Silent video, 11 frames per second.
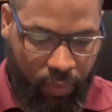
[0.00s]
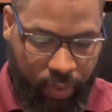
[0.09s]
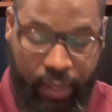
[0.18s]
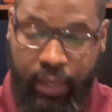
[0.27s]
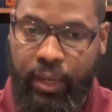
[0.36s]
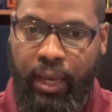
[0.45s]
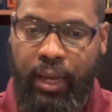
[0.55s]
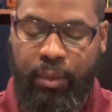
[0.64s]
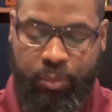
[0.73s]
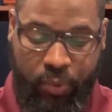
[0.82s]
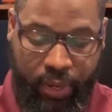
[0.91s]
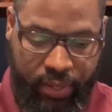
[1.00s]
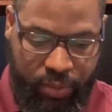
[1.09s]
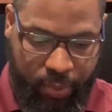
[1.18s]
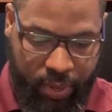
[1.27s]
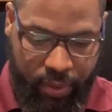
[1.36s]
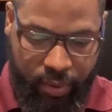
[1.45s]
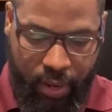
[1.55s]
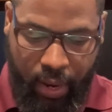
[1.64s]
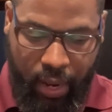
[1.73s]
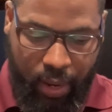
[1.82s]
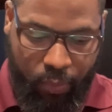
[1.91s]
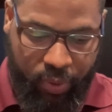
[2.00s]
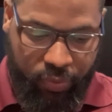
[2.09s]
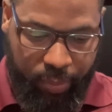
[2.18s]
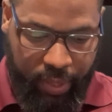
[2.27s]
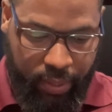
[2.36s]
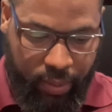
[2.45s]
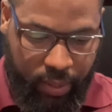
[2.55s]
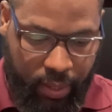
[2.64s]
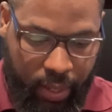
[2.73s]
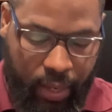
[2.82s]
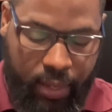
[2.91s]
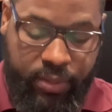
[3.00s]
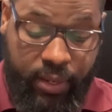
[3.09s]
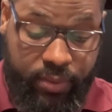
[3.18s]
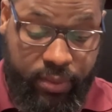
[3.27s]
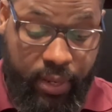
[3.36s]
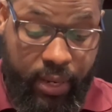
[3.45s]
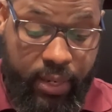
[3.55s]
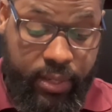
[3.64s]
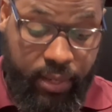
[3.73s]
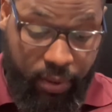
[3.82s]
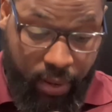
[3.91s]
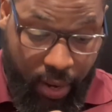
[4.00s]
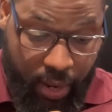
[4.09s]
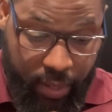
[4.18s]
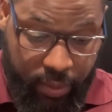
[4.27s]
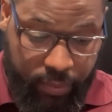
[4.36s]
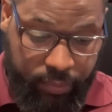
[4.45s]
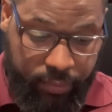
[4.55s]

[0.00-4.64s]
Okay, um, pray this prayer uh, with me. It says, Dear God,